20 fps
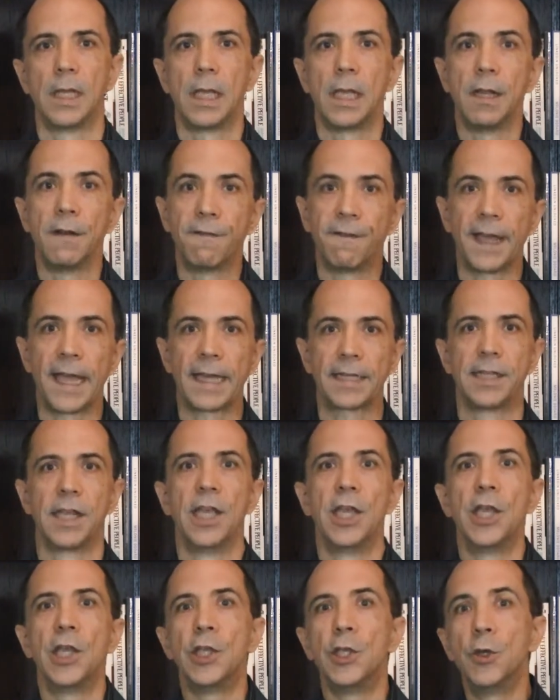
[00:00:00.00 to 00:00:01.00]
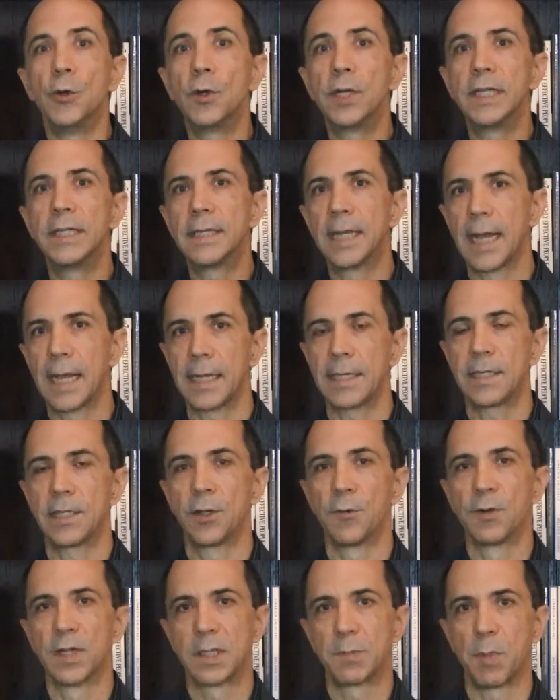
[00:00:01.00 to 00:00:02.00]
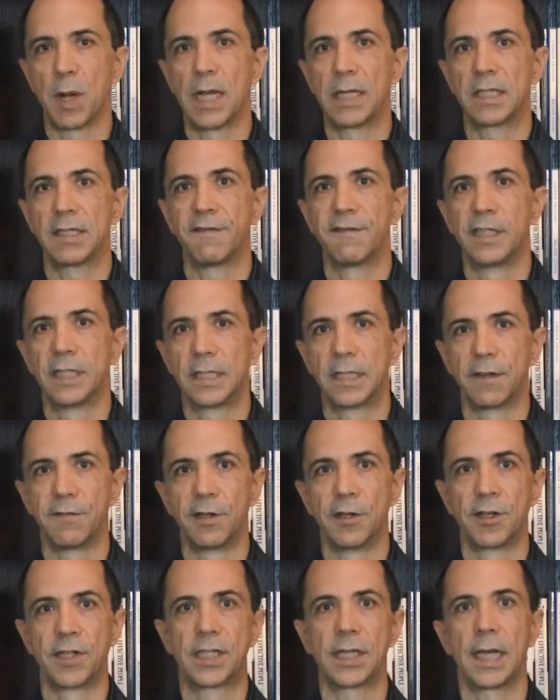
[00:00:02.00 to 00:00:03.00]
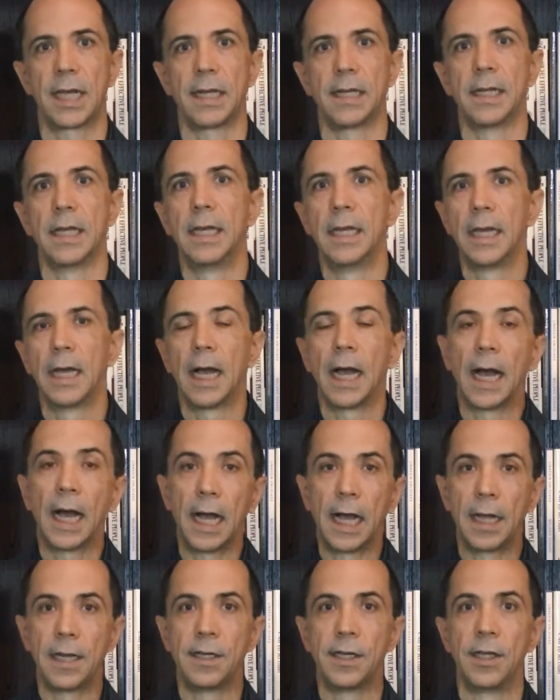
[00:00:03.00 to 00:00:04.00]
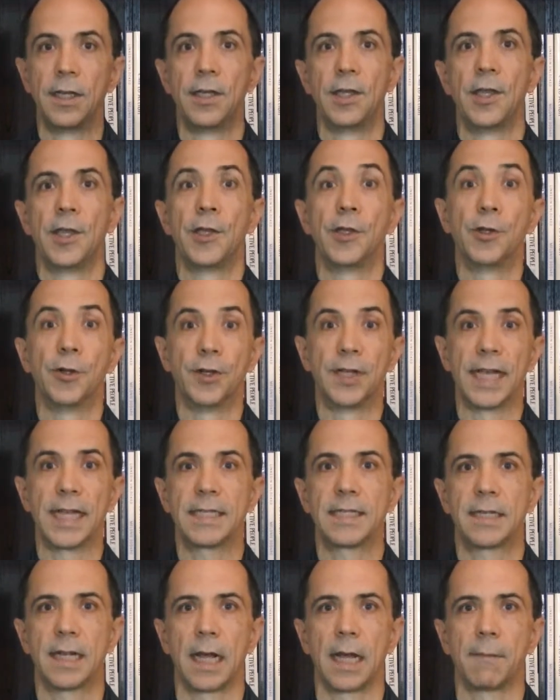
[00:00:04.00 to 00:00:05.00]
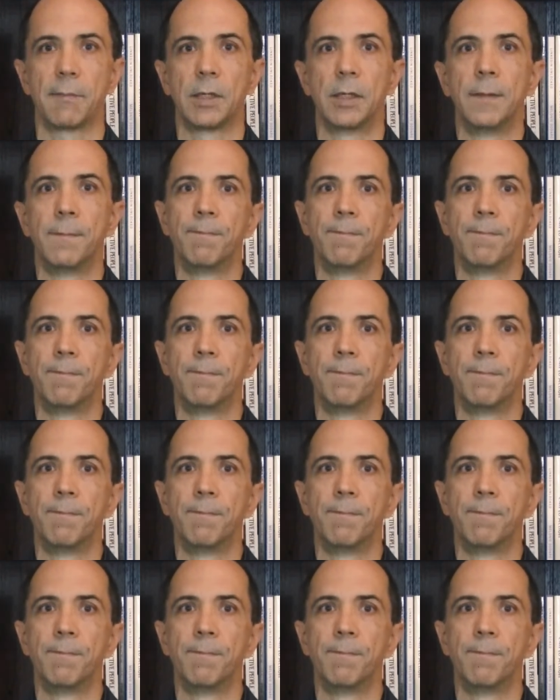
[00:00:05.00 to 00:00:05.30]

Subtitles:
In fact, you can test the responsiveness of your site on your desktop.